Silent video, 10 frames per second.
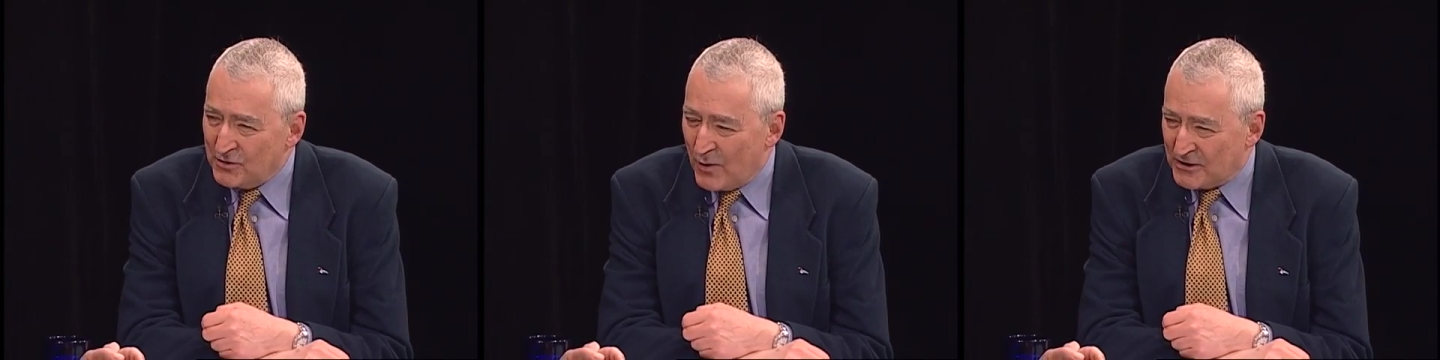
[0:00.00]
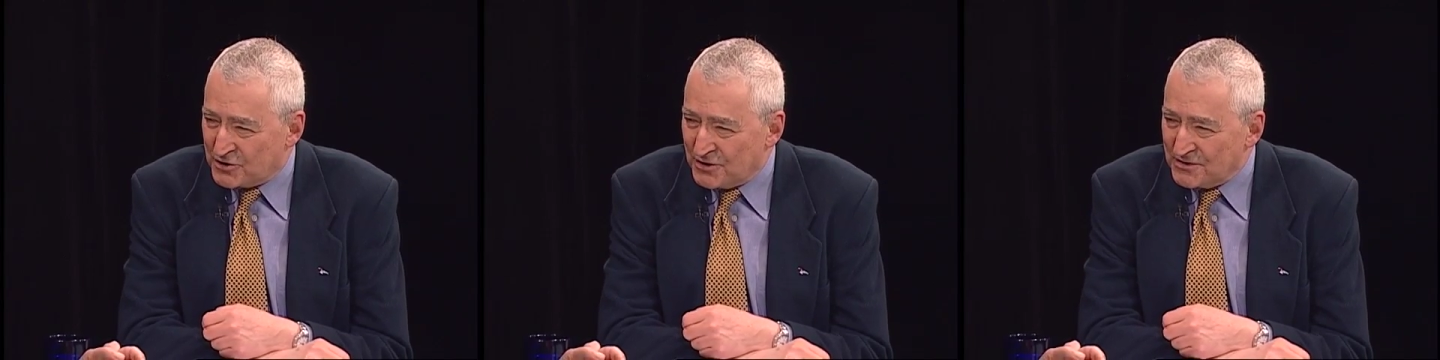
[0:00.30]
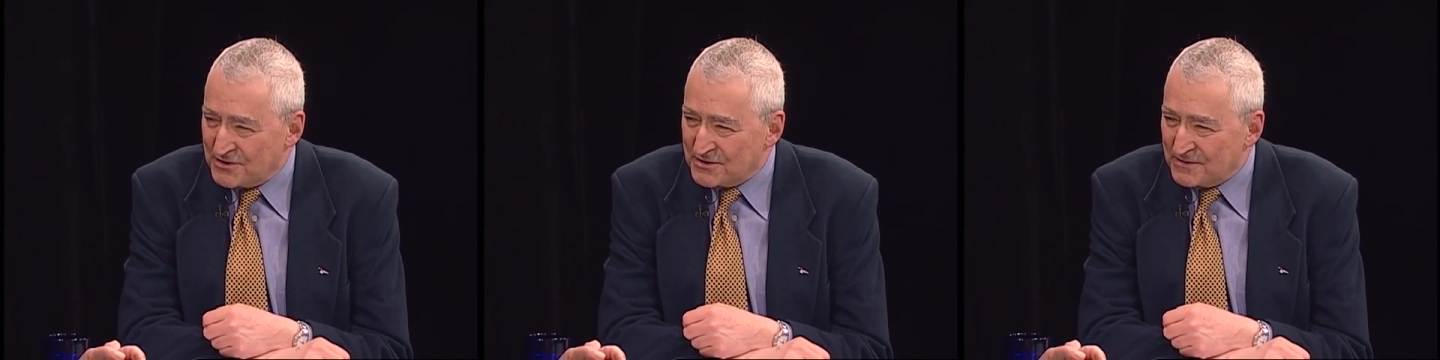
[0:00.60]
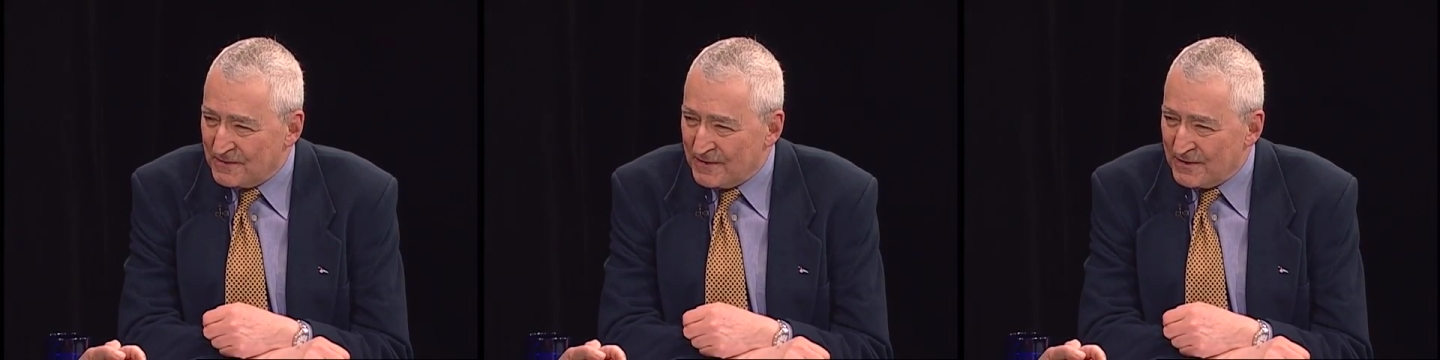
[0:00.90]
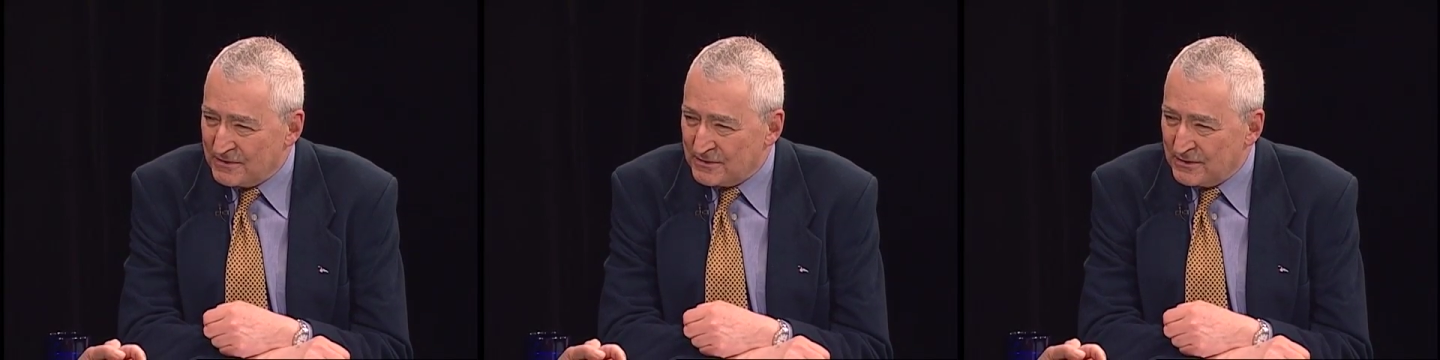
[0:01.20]
questions,
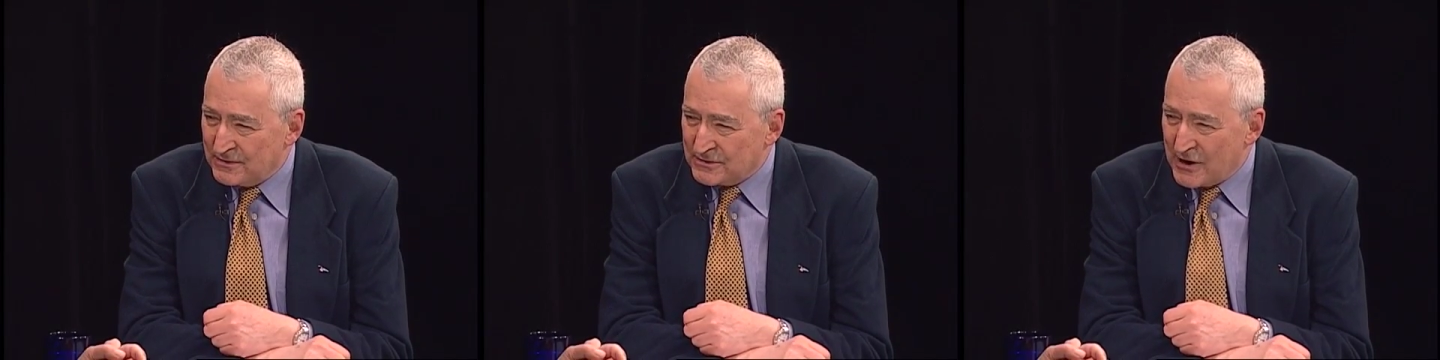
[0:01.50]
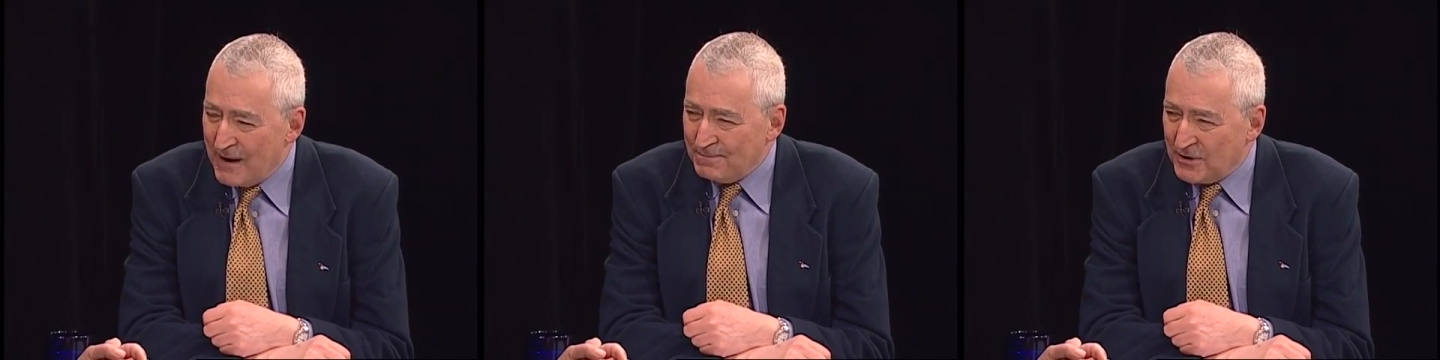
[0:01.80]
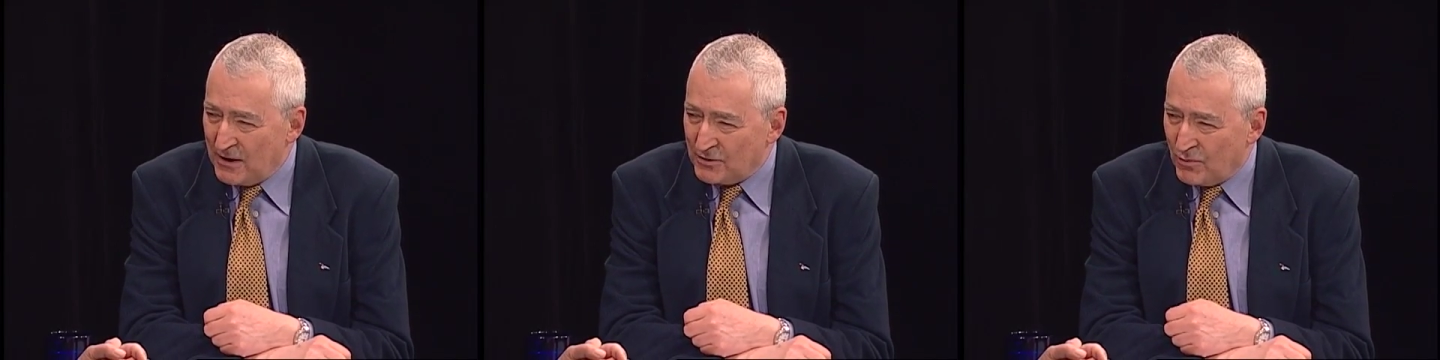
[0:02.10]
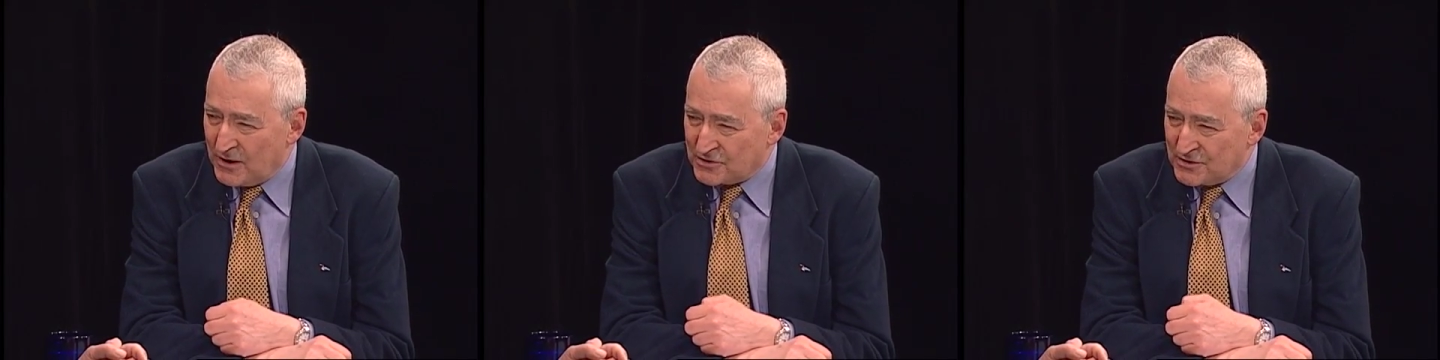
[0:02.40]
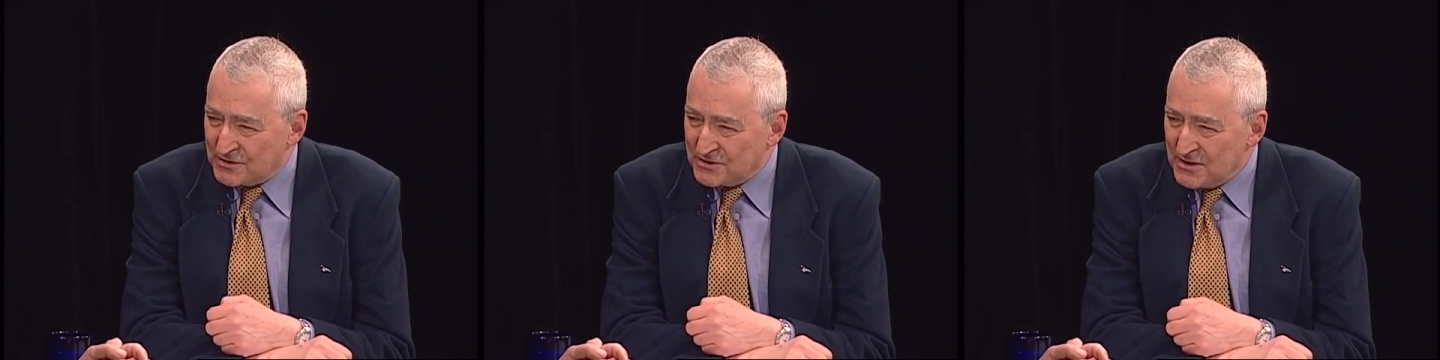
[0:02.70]
top 10
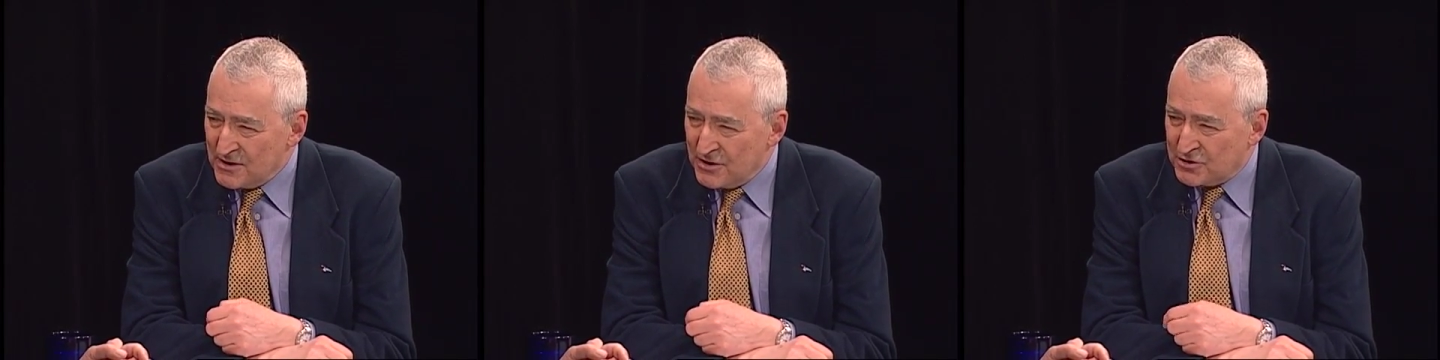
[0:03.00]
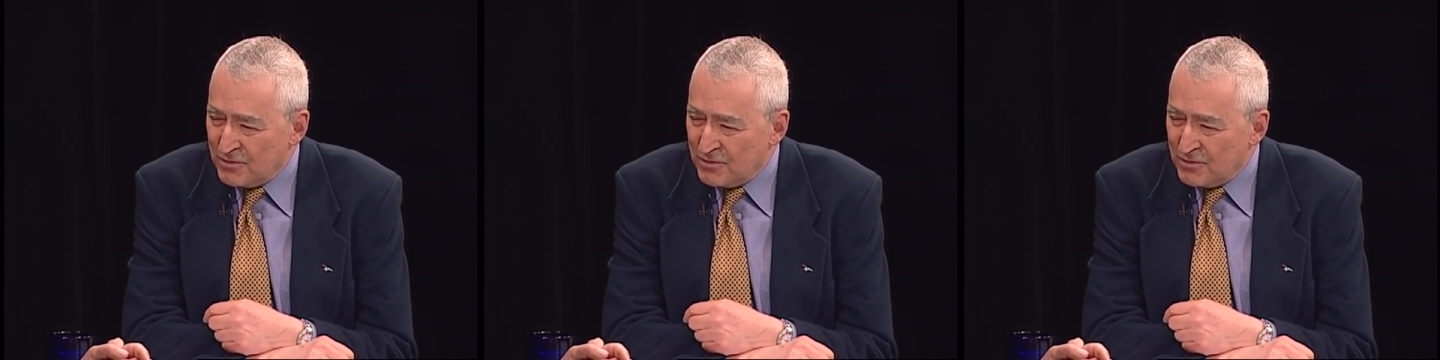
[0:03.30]
questions that